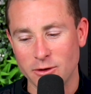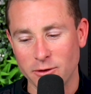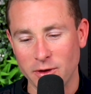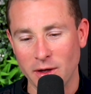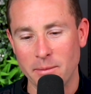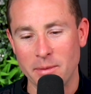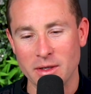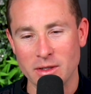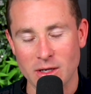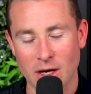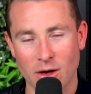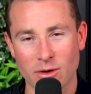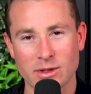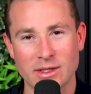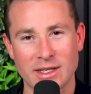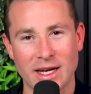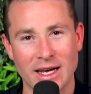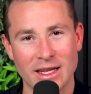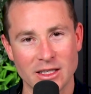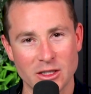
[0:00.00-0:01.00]
flippers,
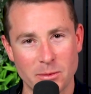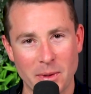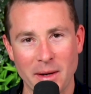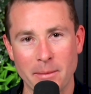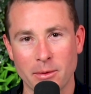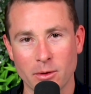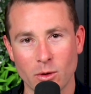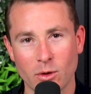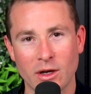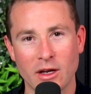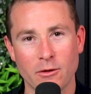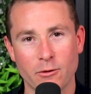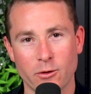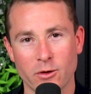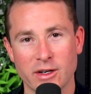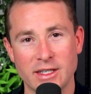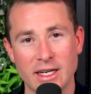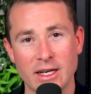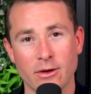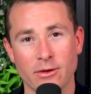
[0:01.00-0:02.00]
wholesalers, people looking for
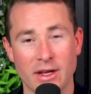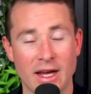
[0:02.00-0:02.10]
a deal?